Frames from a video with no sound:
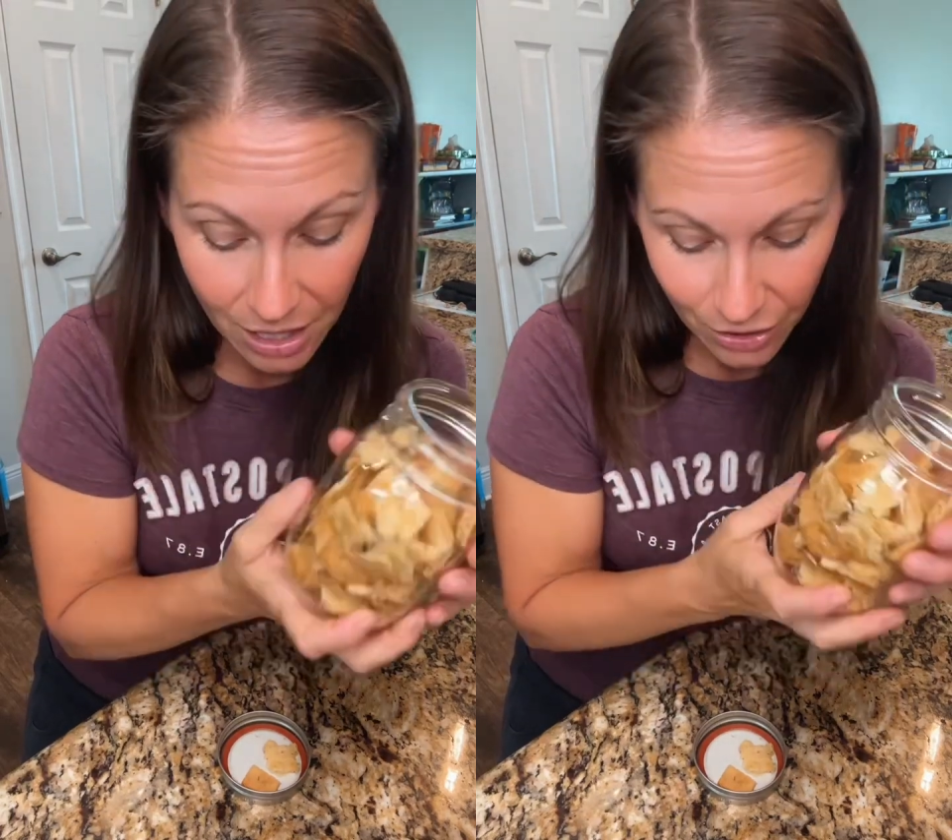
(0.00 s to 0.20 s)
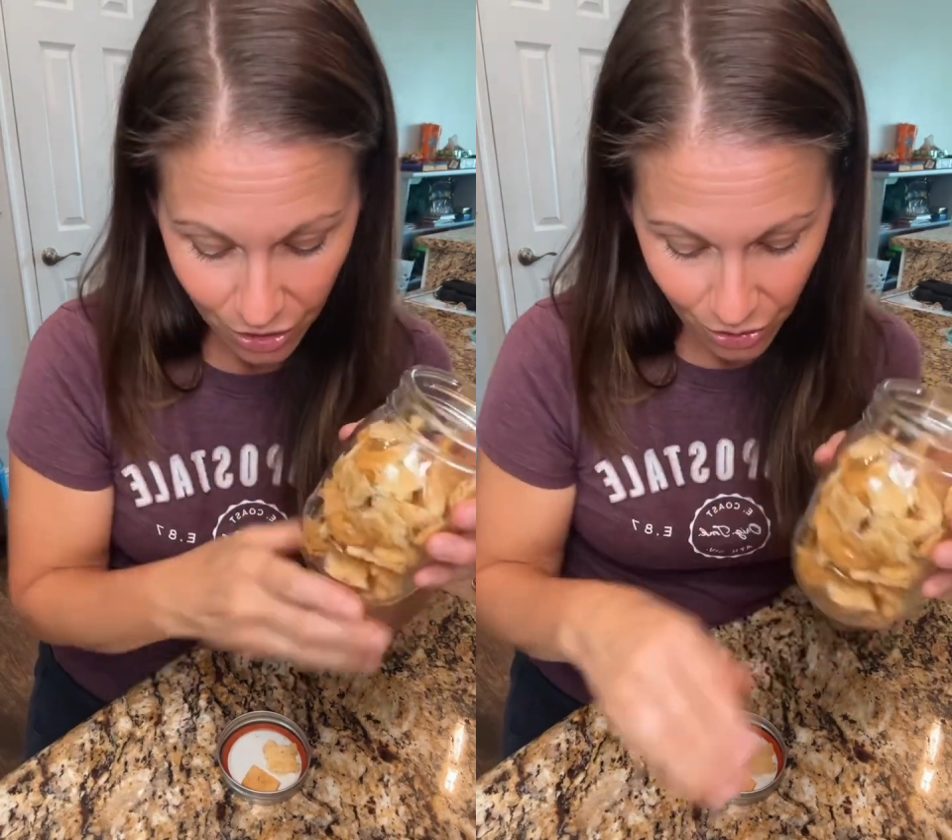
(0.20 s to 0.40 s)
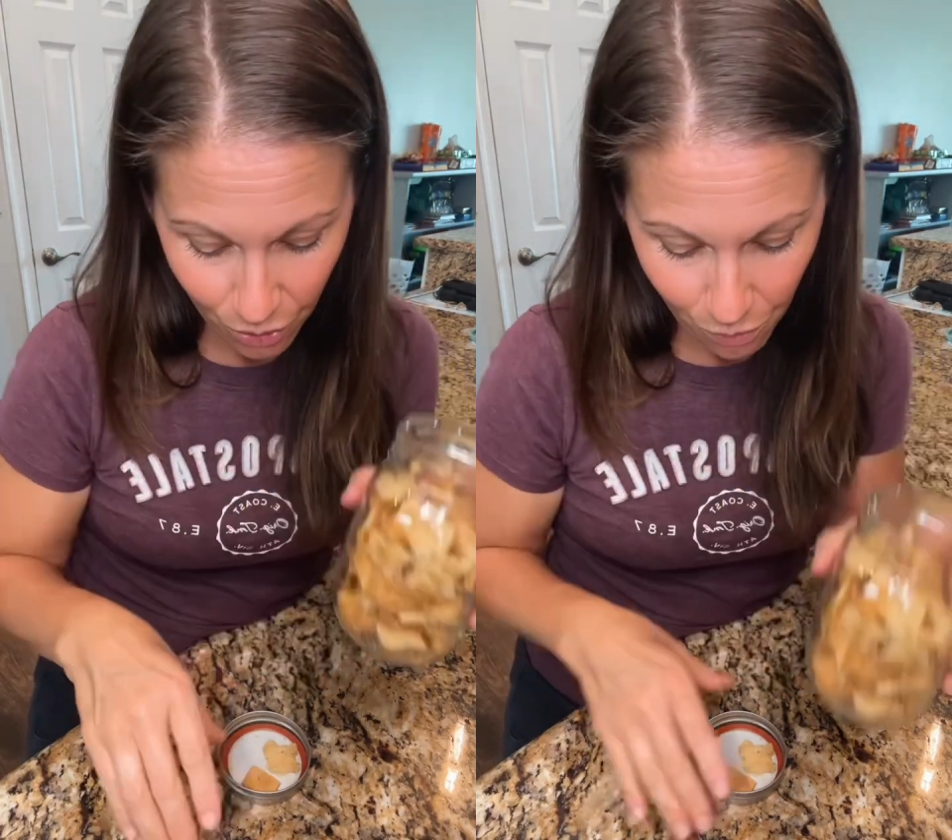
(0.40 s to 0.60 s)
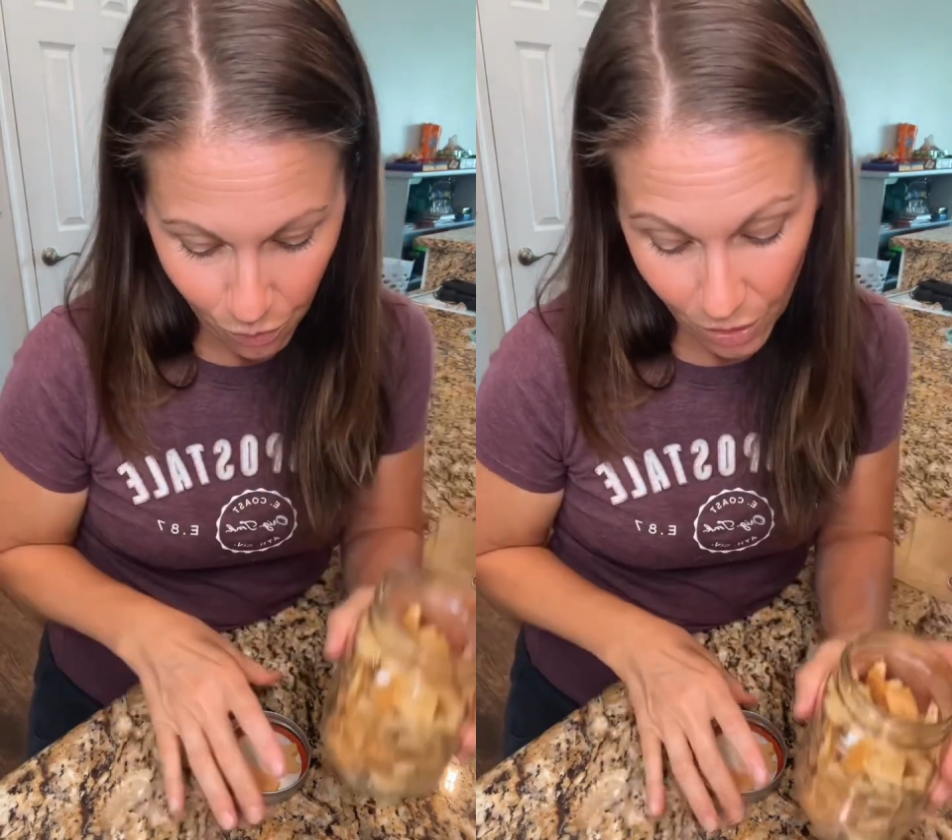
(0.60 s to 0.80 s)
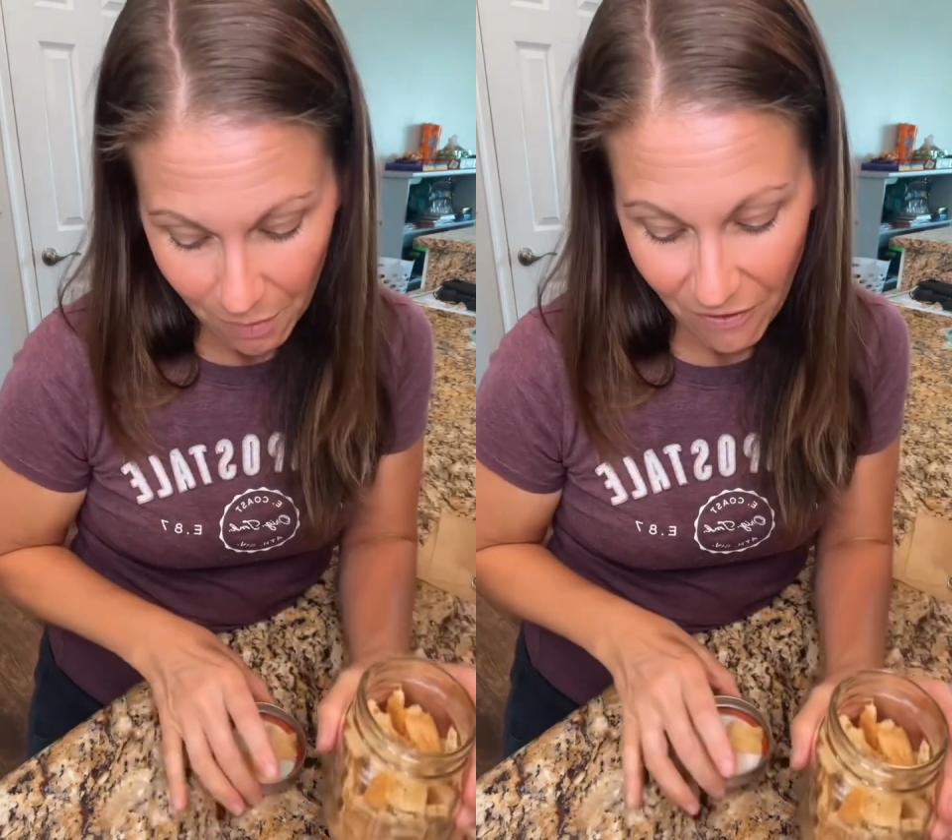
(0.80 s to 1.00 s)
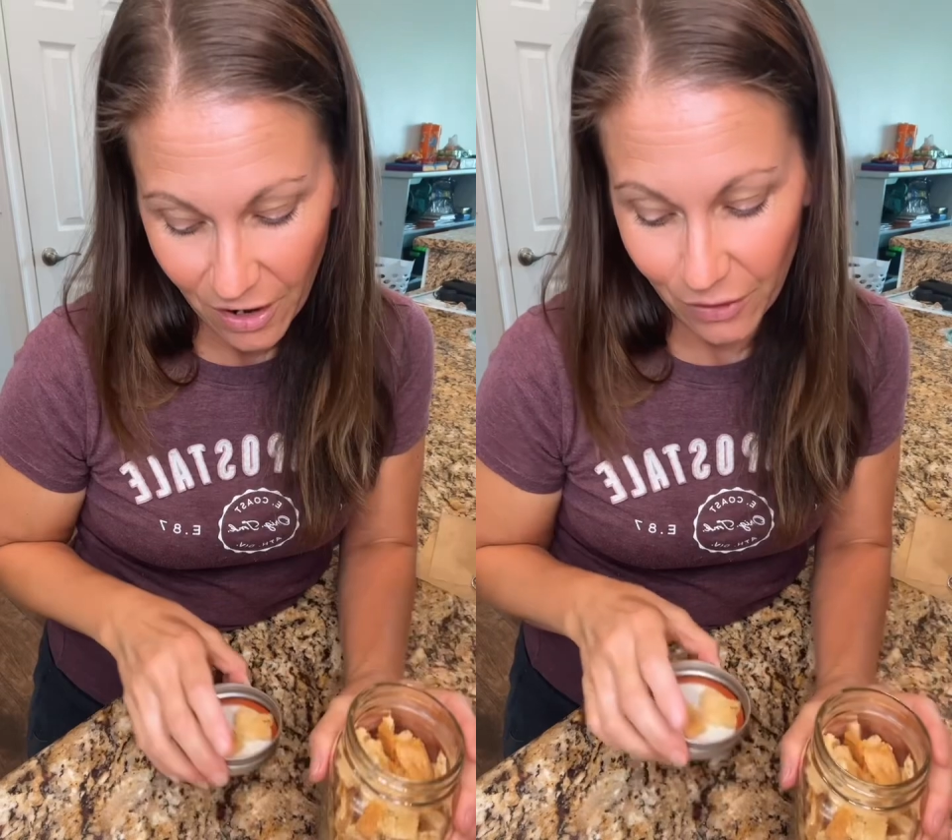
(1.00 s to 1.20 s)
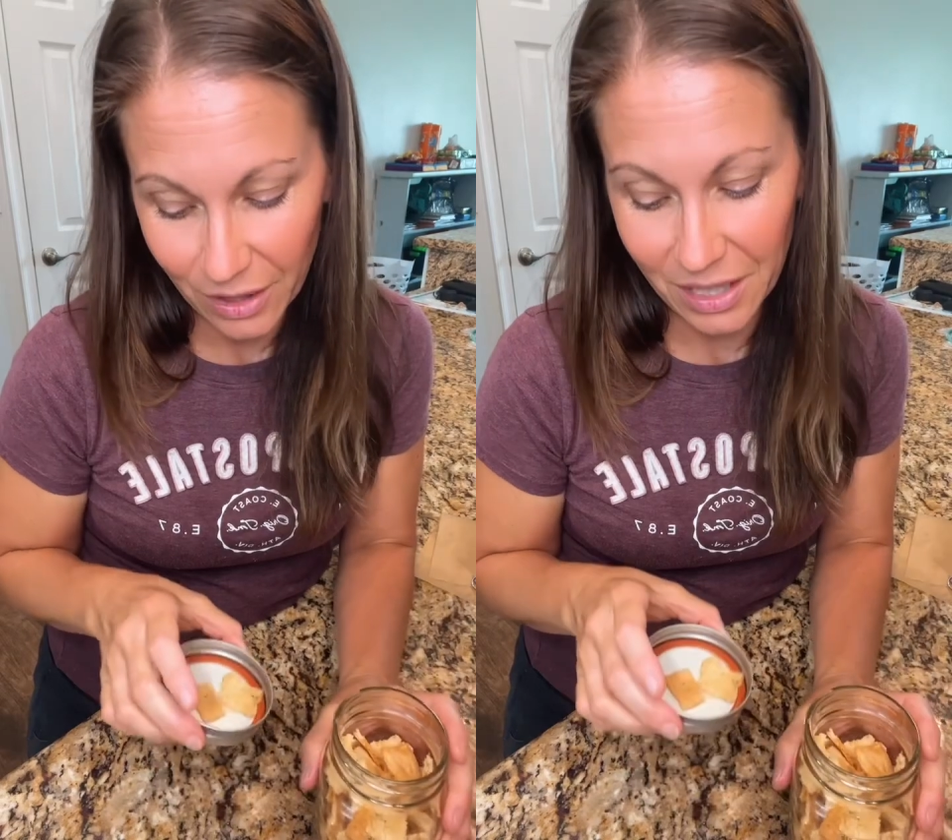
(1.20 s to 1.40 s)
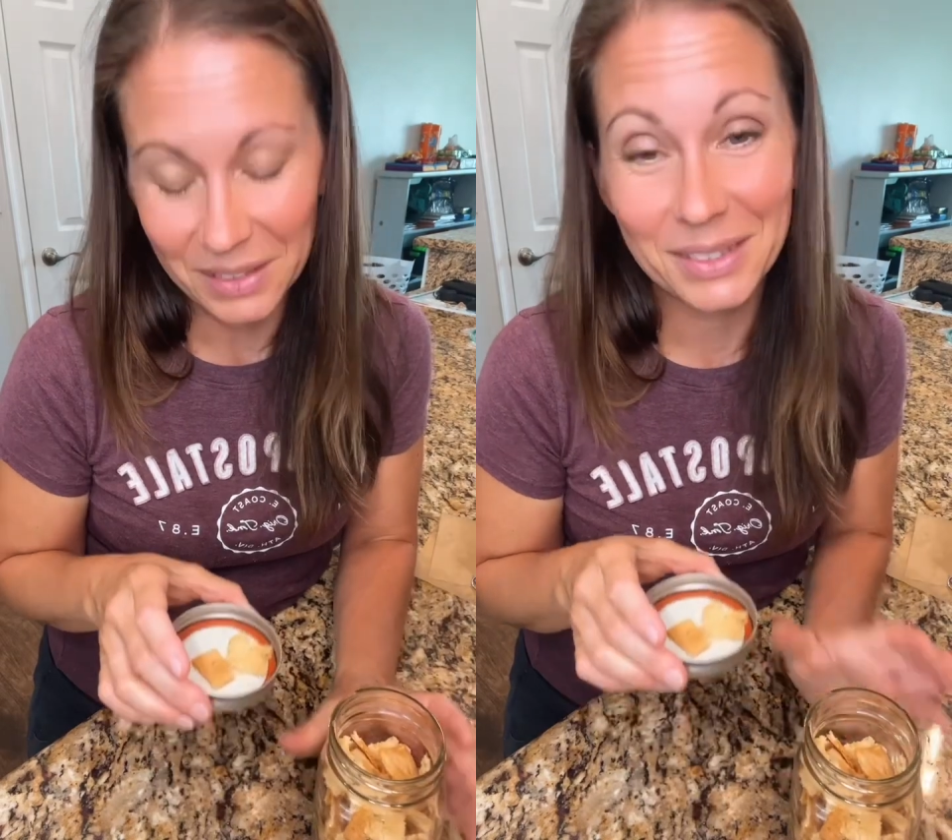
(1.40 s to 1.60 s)
So one of my favorite
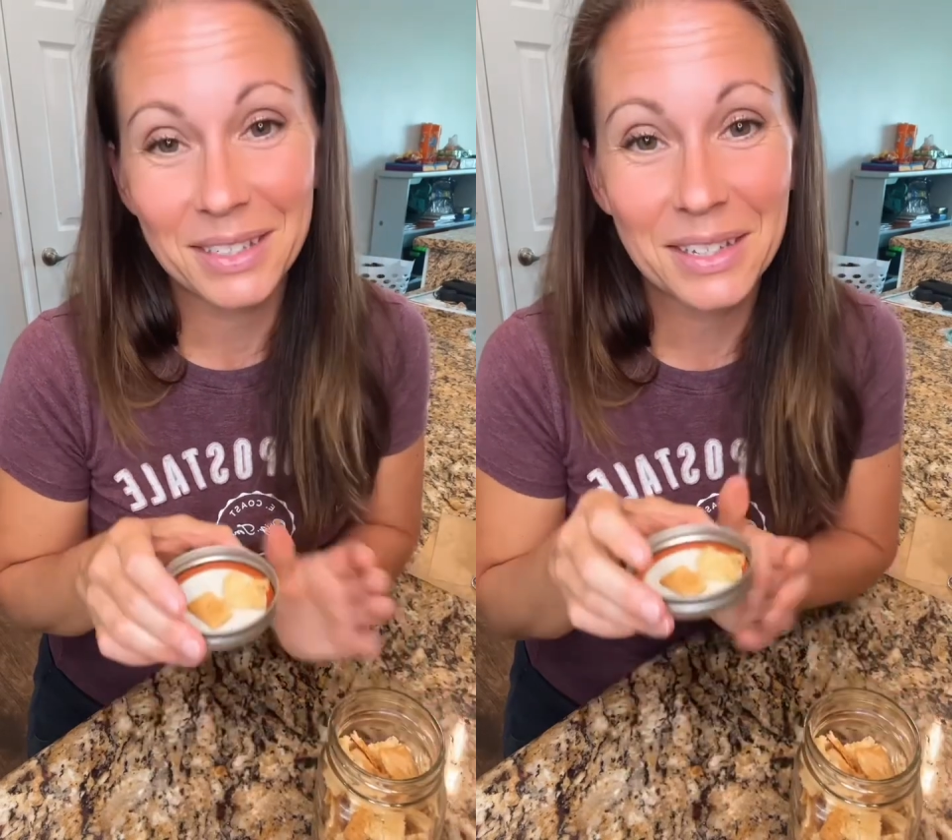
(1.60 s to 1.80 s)
things